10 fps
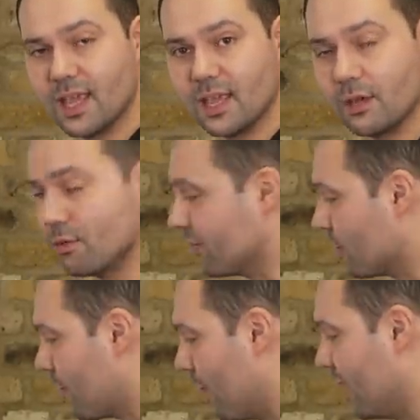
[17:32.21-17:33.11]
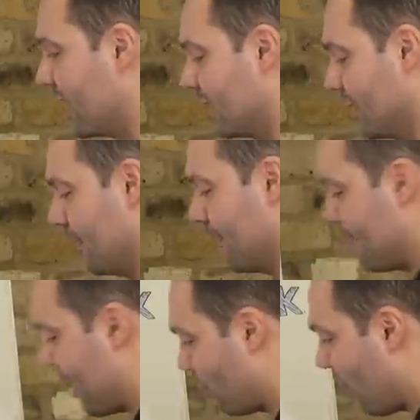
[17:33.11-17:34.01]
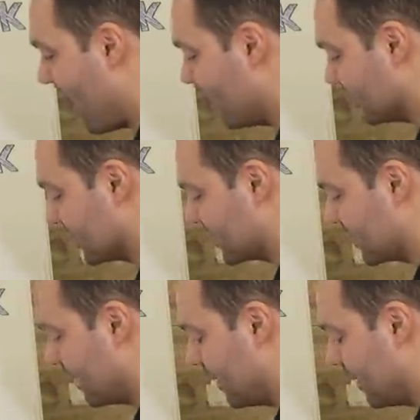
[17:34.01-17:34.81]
EU and the Republic, and Wales.